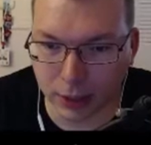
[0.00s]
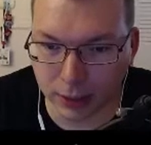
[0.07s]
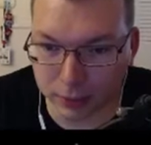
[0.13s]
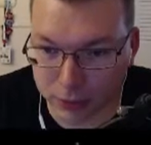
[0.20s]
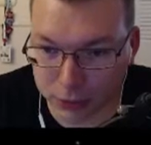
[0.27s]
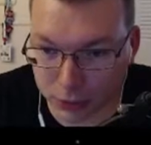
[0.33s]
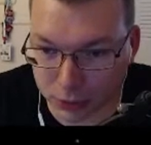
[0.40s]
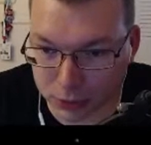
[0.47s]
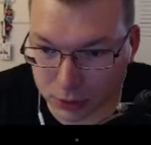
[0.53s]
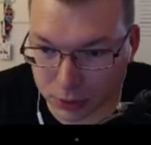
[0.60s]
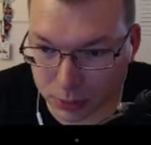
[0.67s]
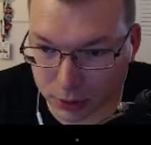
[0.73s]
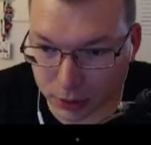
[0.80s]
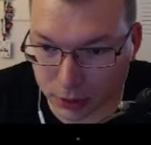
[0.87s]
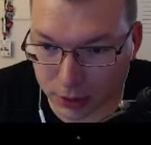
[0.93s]
So it's going to
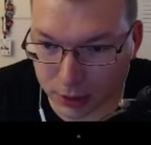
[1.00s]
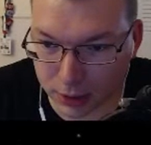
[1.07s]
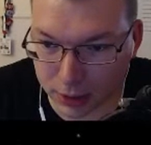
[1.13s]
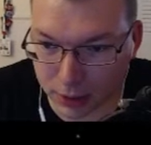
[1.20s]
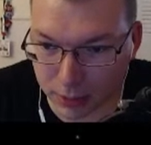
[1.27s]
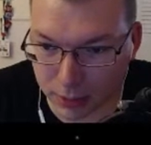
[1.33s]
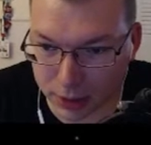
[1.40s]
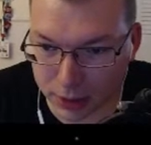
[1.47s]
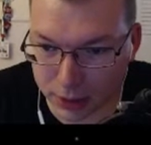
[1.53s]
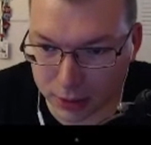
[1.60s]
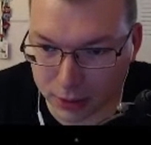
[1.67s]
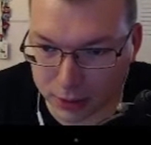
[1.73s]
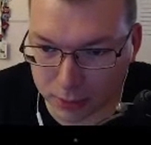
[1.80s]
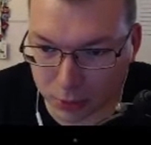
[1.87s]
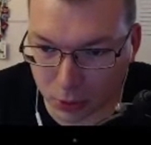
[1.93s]
be a minute
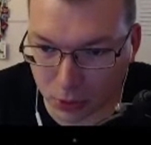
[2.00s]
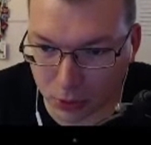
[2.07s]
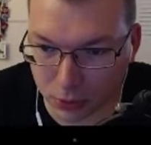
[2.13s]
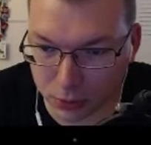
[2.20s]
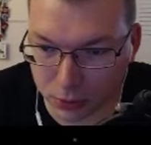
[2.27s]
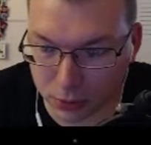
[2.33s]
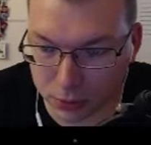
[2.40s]
burn.